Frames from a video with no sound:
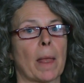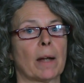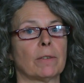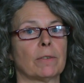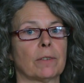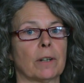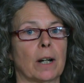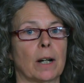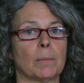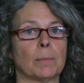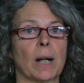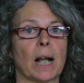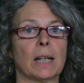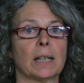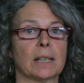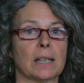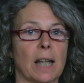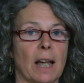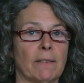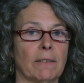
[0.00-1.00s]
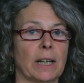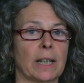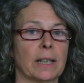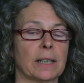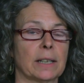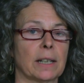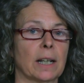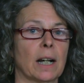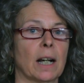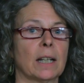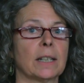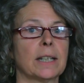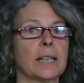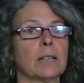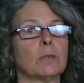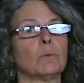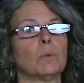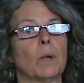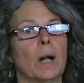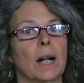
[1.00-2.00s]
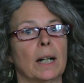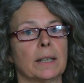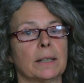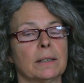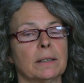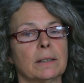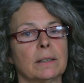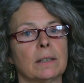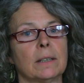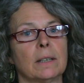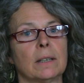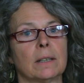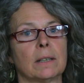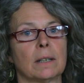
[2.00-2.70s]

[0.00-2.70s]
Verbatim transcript: from 11 until 1